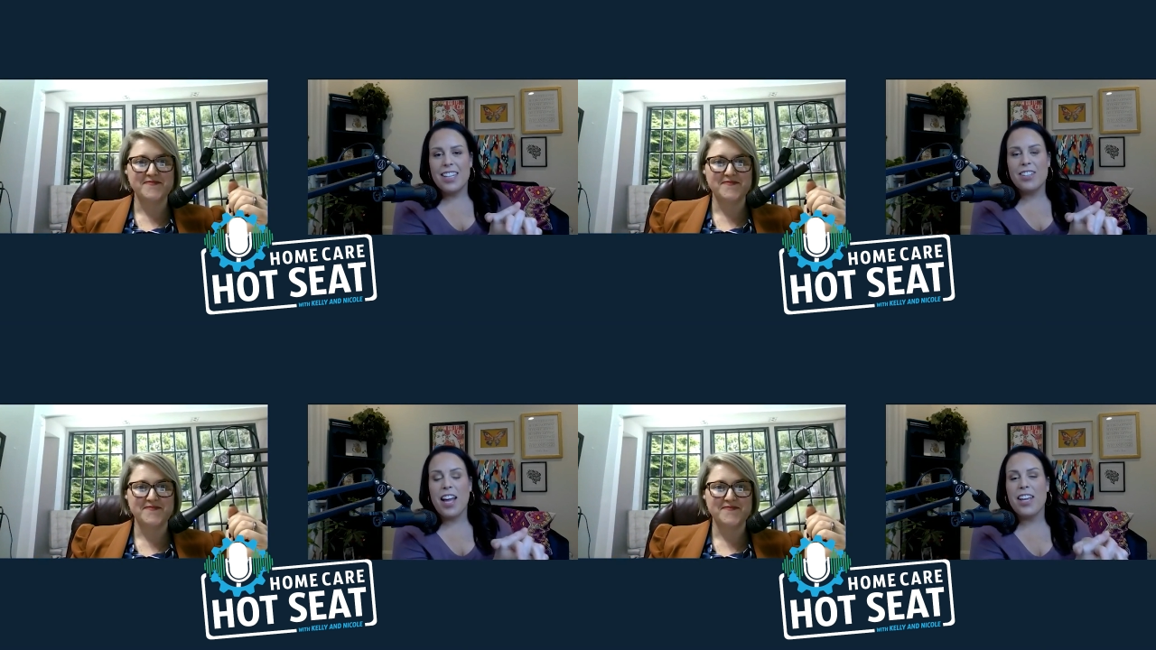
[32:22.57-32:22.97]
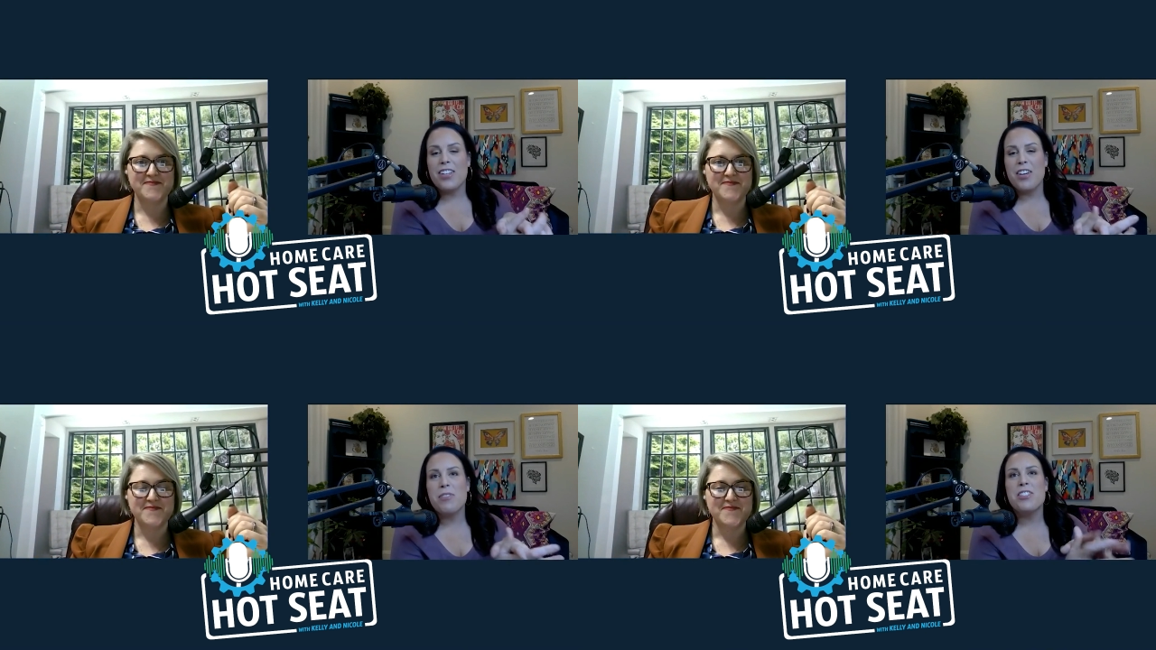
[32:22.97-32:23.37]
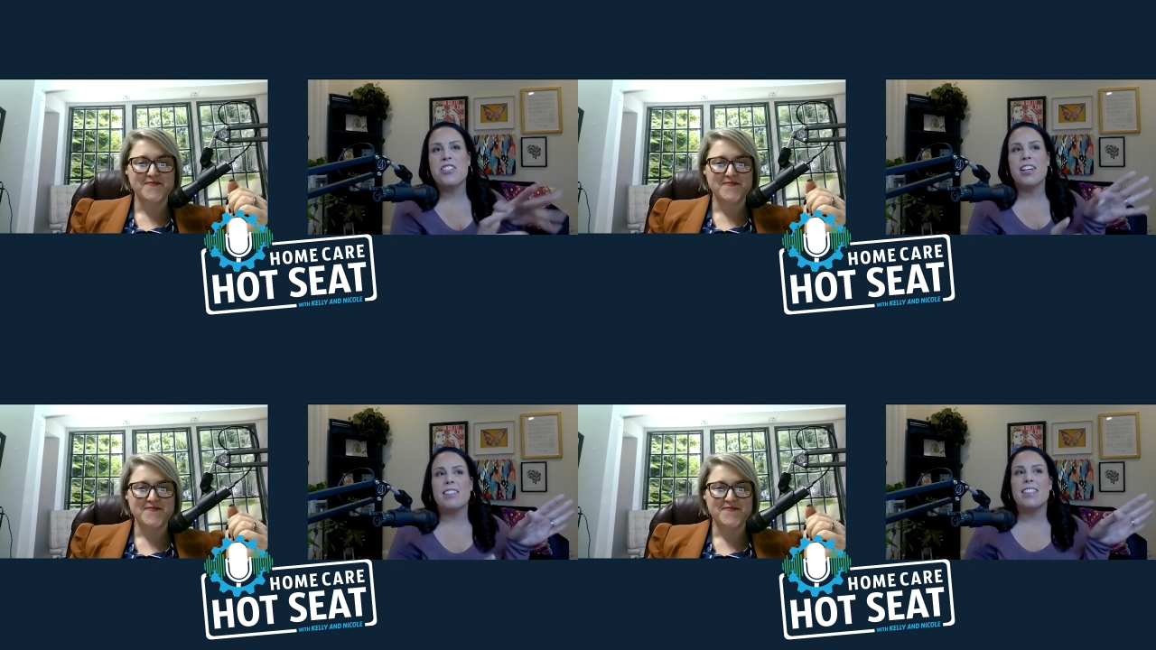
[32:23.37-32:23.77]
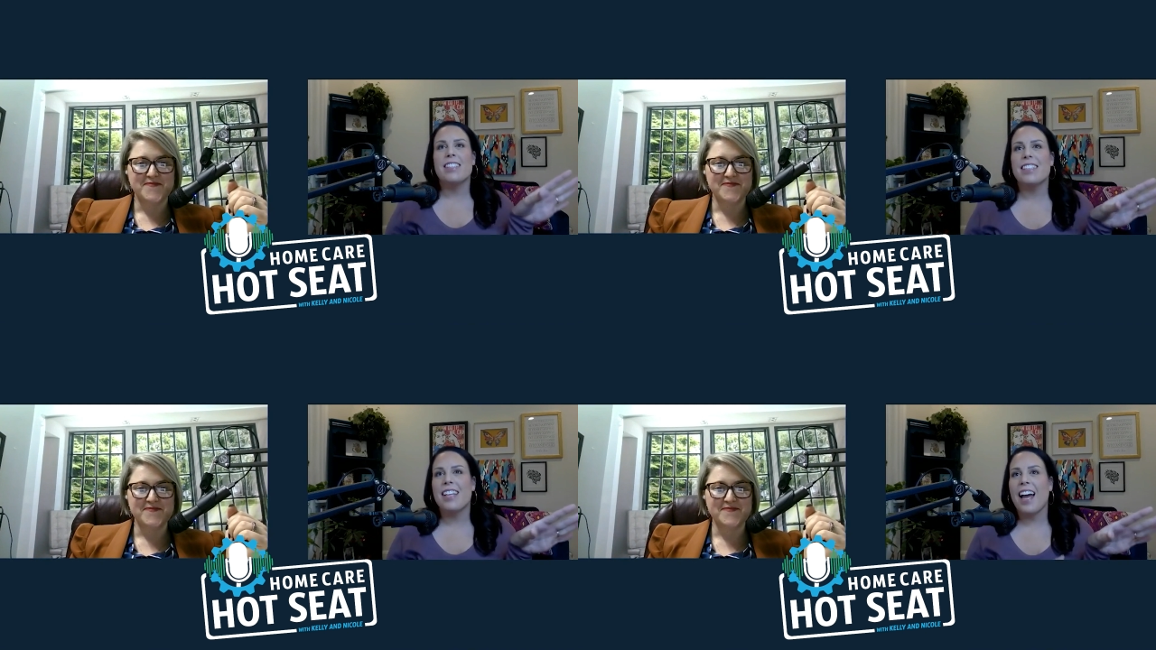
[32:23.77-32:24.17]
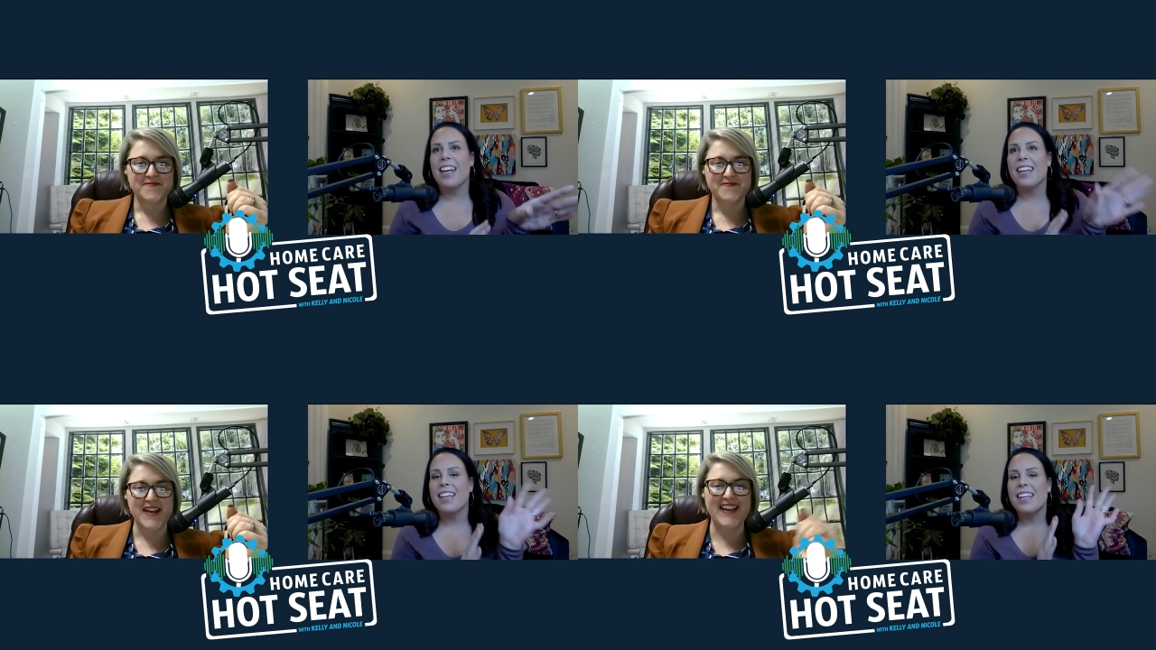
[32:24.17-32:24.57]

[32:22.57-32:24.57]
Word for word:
Speaker 1: Okay, you know when Sheldon like